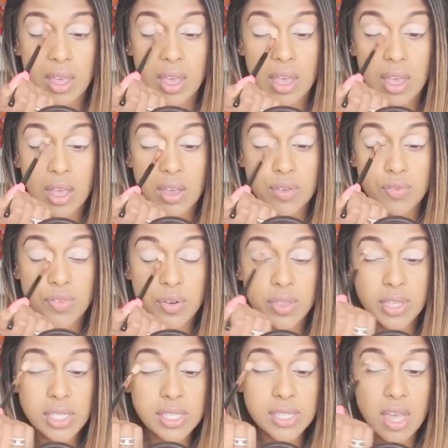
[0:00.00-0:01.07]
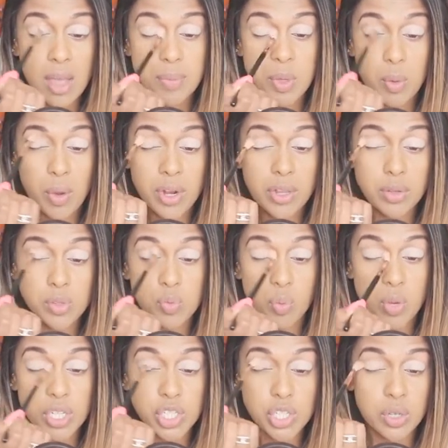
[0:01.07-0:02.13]
And for this step, you want to use
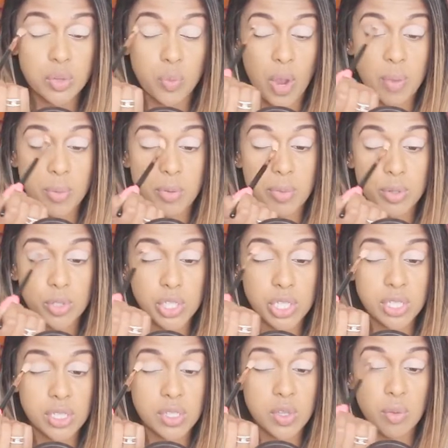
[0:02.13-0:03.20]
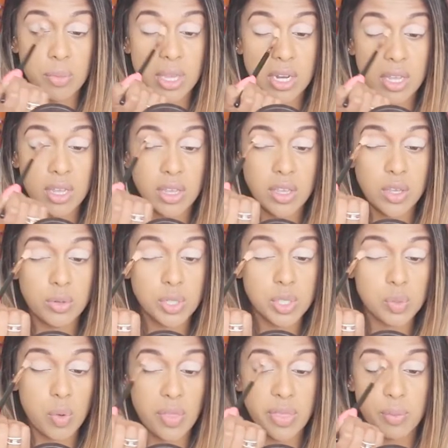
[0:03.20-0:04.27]
windshield wiper motion. So meaning you
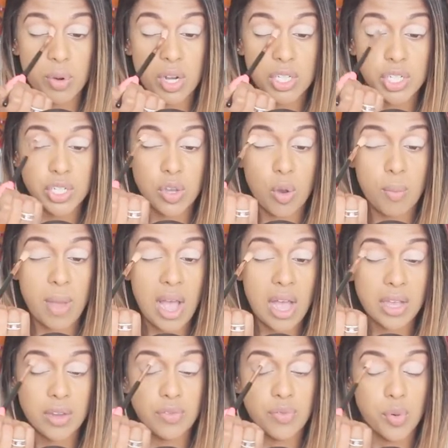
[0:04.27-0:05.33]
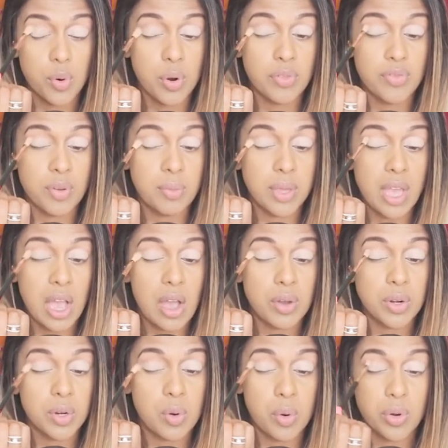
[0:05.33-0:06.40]
just want the brush to go back and forth from the
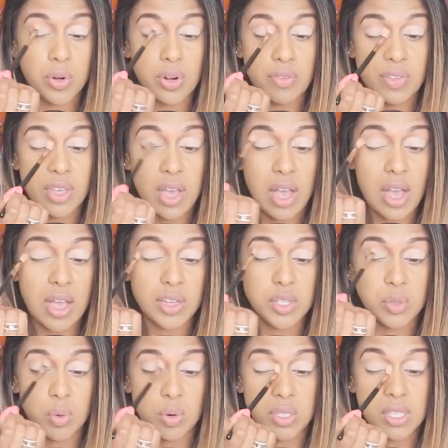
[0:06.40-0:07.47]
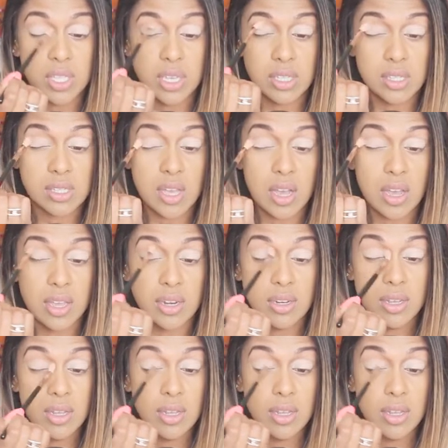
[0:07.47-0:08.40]
outer corner of the eye towards the inside.